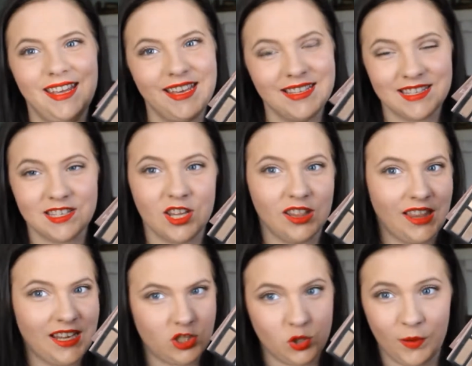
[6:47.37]
it's
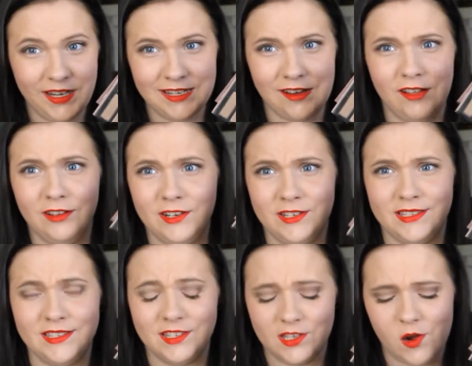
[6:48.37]
like
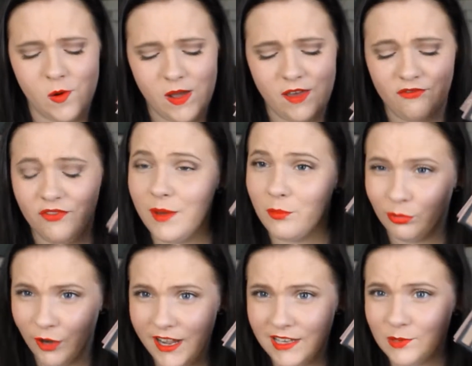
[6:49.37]
$20, so if it
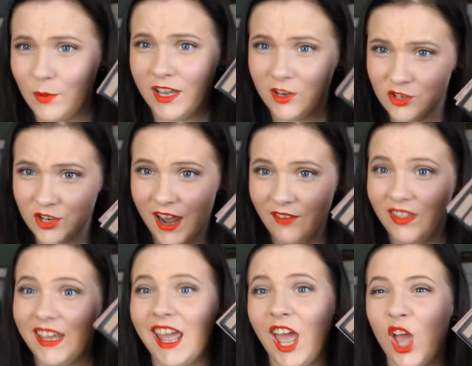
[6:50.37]
breaks while you're
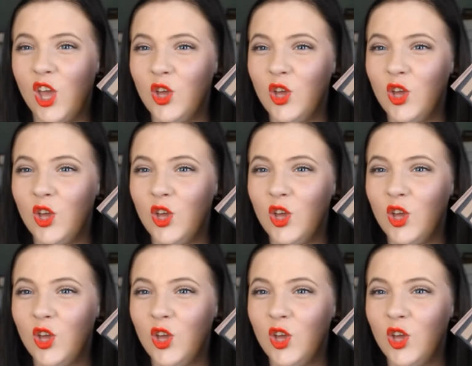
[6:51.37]
traveling,